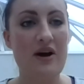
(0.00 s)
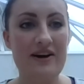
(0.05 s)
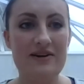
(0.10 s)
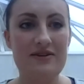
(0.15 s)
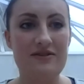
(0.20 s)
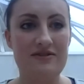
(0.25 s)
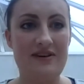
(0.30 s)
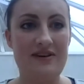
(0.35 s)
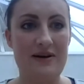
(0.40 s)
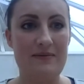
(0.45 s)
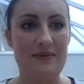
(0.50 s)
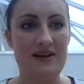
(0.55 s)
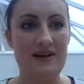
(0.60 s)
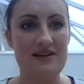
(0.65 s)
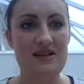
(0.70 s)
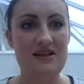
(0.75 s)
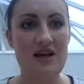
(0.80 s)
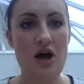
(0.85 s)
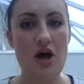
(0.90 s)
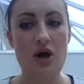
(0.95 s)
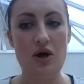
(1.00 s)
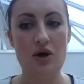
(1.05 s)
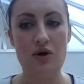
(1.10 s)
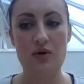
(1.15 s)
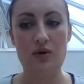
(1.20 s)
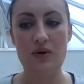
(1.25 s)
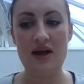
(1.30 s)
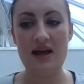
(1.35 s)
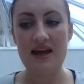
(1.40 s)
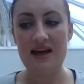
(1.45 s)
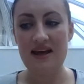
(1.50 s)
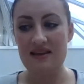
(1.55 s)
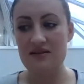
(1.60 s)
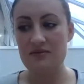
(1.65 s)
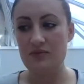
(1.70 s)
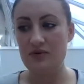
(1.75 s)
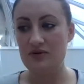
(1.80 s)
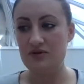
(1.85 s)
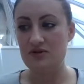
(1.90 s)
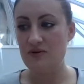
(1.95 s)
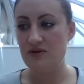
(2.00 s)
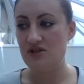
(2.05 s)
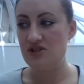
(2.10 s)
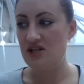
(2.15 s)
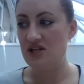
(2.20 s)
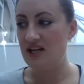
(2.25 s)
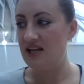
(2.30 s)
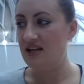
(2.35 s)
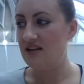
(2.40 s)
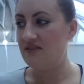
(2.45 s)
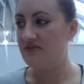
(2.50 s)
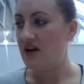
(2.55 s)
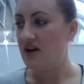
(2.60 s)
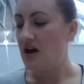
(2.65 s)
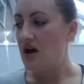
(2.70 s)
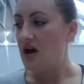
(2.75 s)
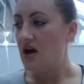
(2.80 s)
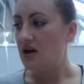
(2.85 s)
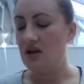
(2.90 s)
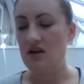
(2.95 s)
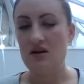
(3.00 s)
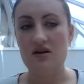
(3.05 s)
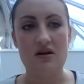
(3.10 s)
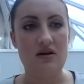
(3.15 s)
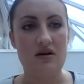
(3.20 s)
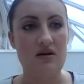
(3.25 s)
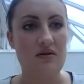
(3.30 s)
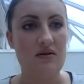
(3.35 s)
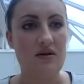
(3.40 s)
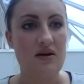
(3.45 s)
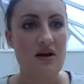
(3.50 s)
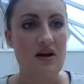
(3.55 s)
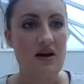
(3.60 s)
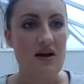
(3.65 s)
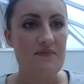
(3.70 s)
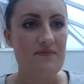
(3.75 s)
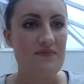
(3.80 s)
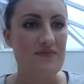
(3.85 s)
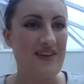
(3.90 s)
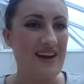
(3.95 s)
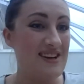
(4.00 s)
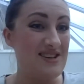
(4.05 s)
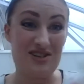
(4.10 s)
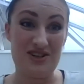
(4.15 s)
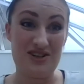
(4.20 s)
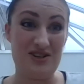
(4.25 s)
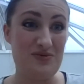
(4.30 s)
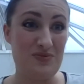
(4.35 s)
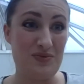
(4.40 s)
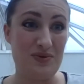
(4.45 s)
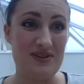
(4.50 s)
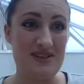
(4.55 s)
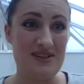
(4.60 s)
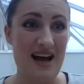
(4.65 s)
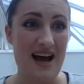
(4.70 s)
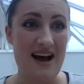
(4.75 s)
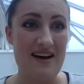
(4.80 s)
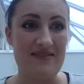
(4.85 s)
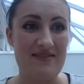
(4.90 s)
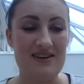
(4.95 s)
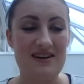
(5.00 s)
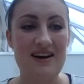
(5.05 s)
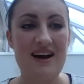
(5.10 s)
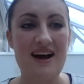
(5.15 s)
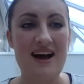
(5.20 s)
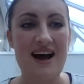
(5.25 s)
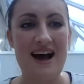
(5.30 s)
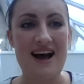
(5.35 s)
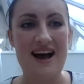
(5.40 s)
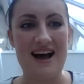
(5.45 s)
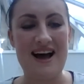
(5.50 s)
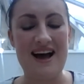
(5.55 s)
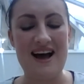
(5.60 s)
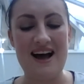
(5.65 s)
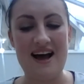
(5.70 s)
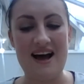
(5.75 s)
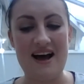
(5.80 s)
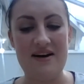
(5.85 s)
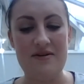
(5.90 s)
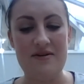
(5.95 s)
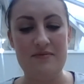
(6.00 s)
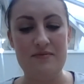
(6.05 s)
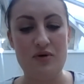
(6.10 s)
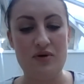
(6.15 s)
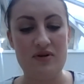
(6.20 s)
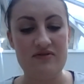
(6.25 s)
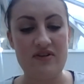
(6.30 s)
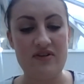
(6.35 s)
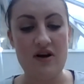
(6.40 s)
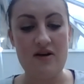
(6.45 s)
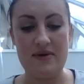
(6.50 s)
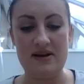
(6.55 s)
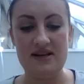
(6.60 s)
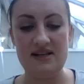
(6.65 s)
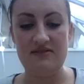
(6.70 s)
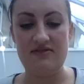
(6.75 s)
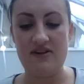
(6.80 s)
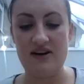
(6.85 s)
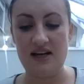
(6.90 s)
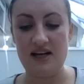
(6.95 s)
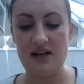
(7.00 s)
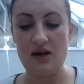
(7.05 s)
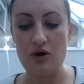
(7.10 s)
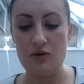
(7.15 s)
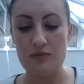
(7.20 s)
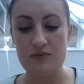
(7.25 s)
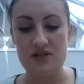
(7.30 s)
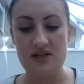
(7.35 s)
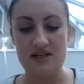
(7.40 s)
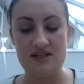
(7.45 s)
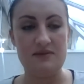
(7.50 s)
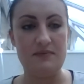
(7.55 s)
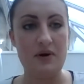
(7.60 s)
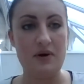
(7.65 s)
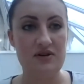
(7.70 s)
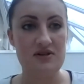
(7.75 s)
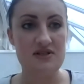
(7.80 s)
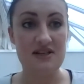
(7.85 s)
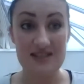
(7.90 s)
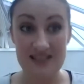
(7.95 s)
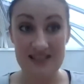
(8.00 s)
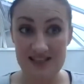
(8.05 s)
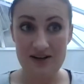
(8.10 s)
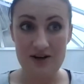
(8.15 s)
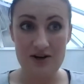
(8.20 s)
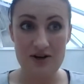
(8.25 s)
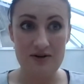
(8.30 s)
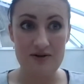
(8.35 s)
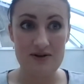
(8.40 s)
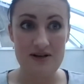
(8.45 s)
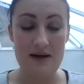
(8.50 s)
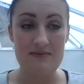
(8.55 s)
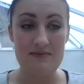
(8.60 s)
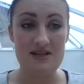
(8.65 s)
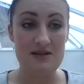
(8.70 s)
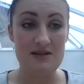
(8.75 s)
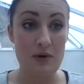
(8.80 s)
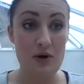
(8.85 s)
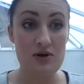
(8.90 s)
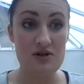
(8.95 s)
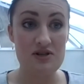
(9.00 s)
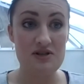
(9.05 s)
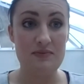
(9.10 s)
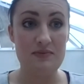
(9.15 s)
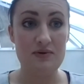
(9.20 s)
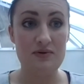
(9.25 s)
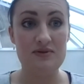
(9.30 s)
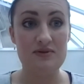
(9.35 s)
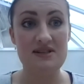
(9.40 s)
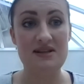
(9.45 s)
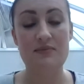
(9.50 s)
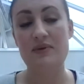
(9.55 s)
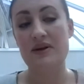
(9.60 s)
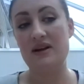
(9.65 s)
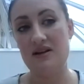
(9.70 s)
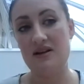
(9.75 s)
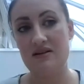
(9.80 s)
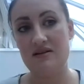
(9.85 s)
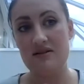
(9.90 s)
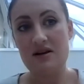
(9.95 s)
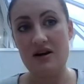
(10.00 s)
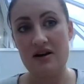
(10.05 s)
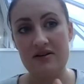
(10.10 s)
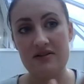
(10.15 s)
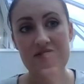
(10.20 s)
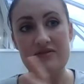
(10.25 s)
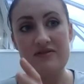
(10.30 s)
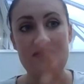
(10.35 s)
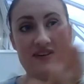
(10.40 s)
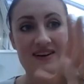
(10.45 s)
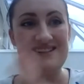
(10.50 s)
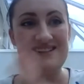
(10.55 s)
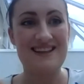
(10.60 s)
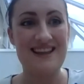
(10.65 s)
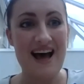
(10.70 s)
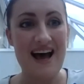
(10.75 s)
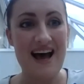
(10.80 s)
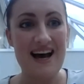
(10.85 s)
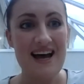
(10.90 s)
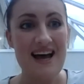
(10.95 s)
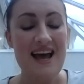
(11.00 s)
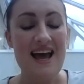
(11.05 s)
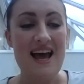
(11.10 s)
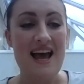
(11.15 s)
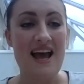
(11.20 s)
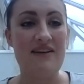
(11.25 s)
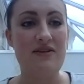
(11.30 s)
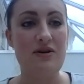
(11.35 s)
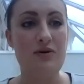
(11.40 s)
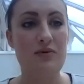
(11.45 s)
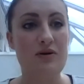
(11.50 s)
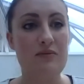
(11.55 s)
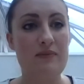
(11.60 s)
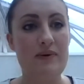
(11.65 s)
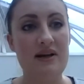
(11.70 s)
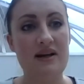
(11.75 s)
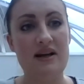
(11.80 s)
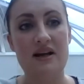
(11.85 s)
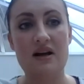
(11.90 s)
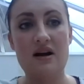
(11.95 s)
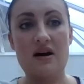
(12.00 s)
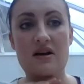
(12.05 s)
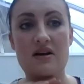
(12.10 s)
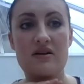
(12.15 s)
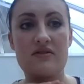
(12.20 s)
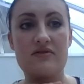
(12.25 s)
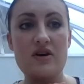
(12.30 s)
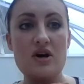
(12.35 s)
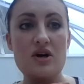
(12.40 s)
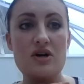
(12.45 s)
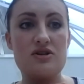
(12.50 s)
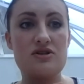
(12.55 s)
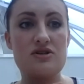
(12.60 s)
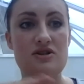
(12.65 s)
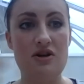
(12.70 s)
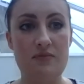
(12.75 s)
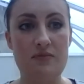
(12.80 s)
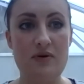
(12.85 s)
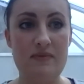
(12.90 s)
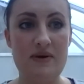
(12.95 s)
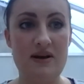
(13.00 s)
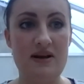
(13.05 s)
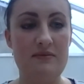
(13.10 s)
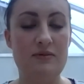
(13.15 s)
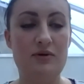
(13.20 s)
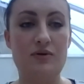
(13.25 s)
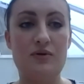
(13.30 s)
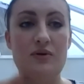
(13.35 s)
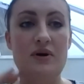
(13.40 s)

on families who either want to achieve, they just want to have a more environmentally friendly option as opposed to disposables, then we can kind of fit to that. If you want to be kind of super minimal,